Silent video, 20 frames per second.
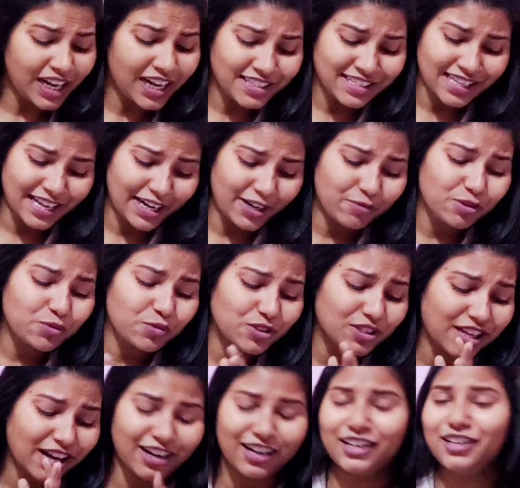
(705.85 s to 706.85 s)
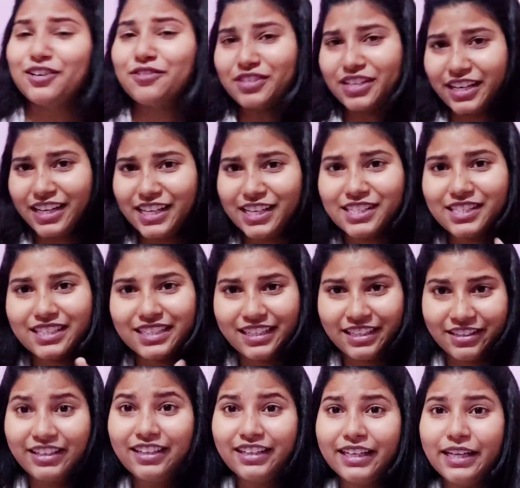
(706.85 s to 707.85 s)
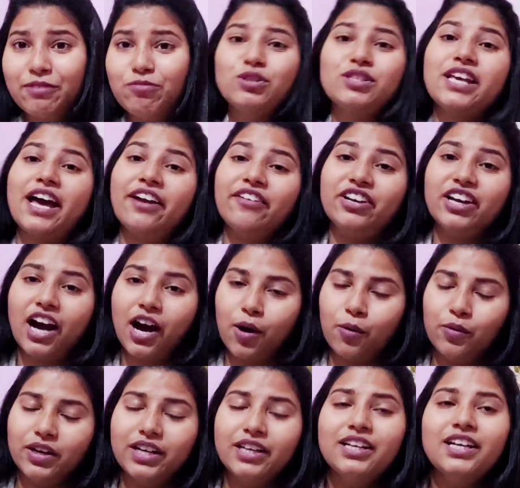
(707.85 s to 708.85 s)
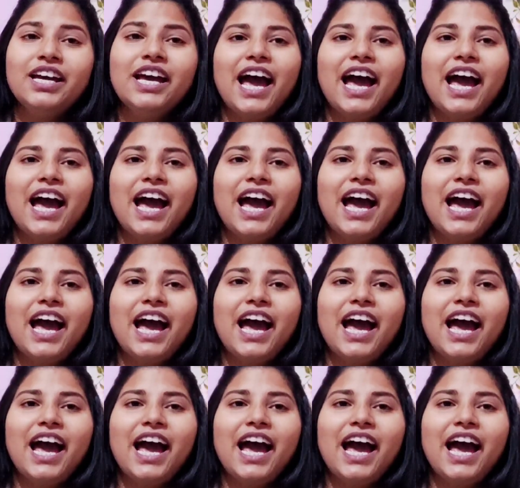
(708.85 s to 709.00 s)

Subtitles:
Surrey, which was the Earl of Surrey, his real name was Henry Howard,